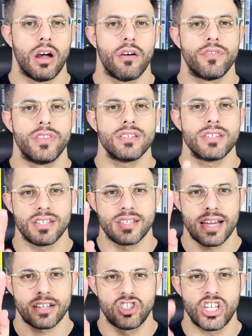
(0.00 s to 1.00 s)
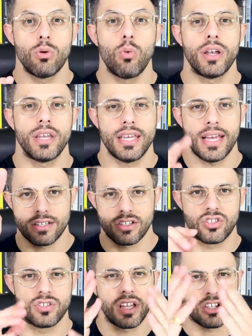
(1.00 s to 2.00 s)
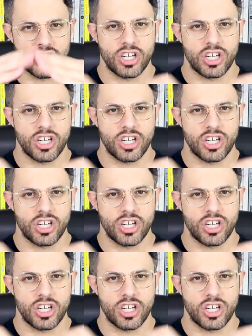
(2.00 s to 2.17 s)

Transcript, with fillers: of this exact J1E ancestry that